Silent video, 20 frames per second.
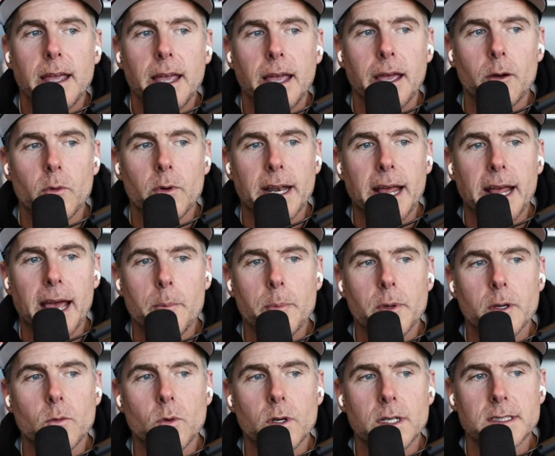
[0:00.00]
And what
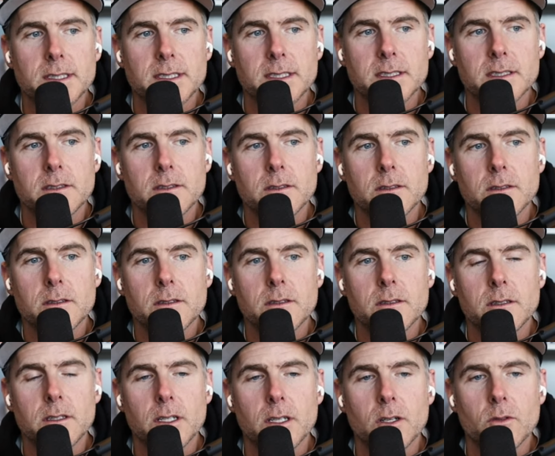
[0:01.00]
happened was, is,
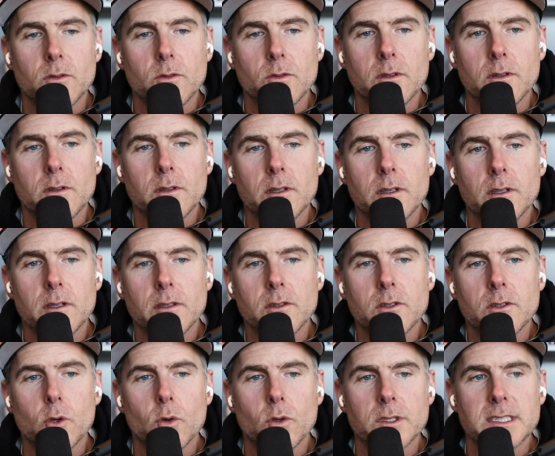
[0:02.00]
you know,
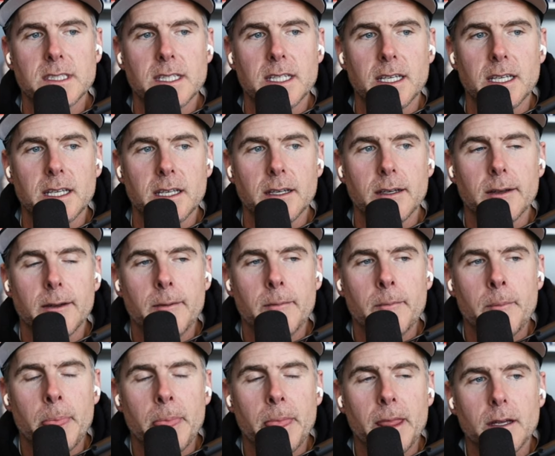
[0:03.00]
towards the,
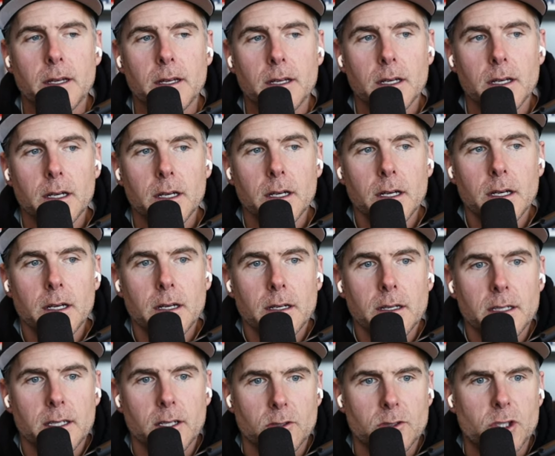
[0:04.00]

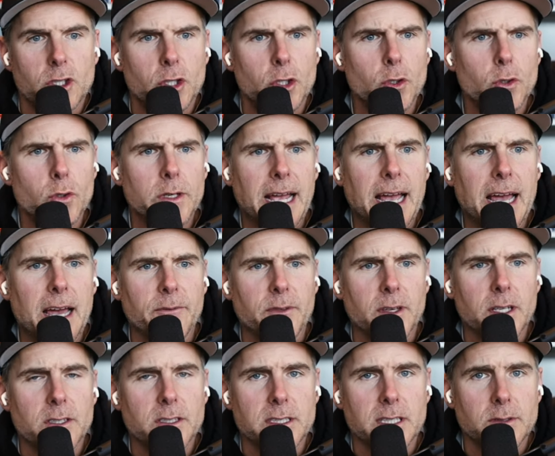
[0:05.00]
you know, 2.5
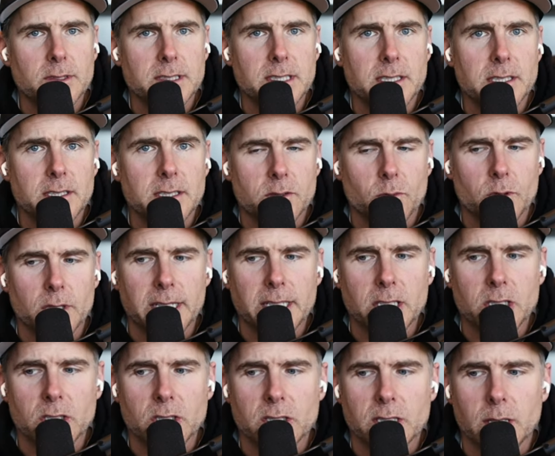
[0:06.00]
years I was into this
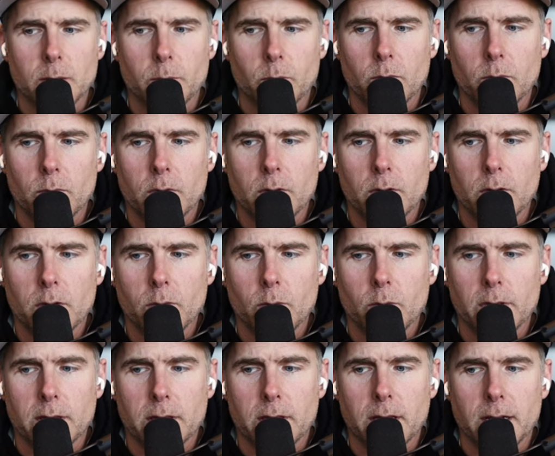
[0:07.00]
relationship,
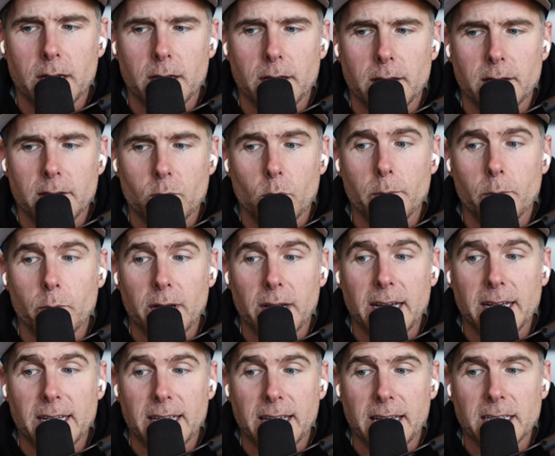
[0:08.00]
with this woman. We
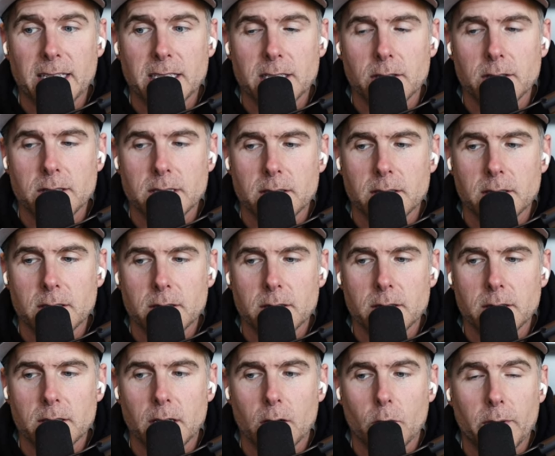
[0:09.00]
got engaged. I was,
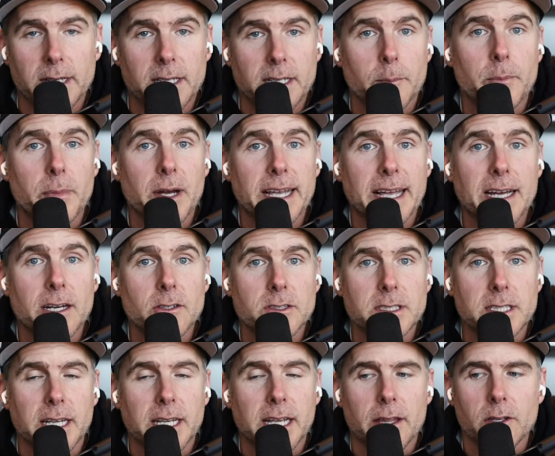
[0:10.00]
you know, we ended up buying a
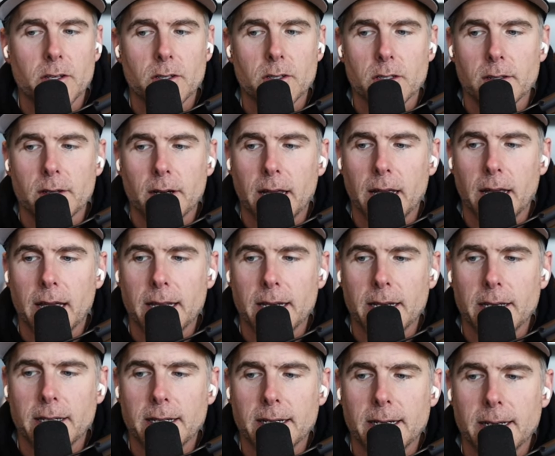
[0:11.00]
house together. And,